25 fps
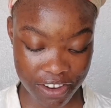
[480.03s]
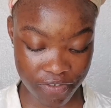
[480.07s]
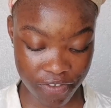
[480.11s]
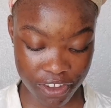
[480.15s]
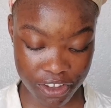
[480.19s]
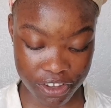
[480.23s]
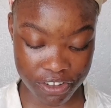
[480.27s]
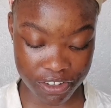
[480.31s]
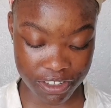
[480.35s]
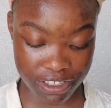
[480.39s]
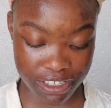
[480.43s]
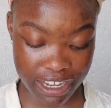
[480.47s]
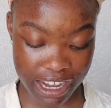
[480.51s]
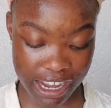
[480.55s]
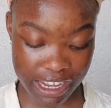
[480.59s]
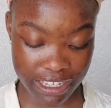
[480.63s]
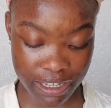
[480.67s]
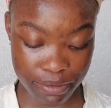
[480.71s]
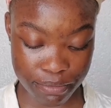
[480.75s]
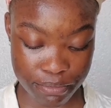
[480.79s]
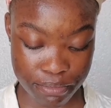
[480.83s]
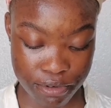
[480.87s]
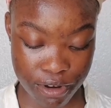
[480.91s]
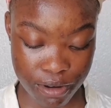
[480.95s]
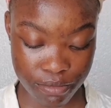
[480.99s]
difficult,
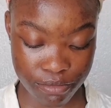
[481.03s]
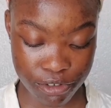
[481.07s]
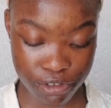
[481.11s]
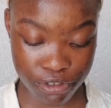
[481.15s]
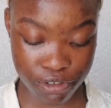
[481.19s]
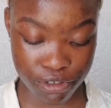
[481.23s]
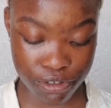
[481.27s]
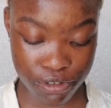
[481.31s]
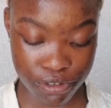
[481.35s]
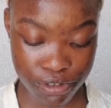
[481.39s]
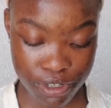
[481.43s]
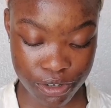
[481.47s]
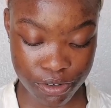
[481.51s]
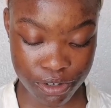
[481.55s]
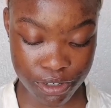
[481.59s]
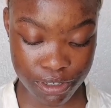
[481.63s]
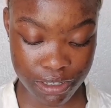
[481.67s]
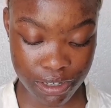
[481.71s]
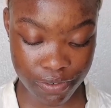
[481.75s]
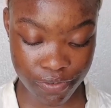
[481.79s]
guys, I promise you, it was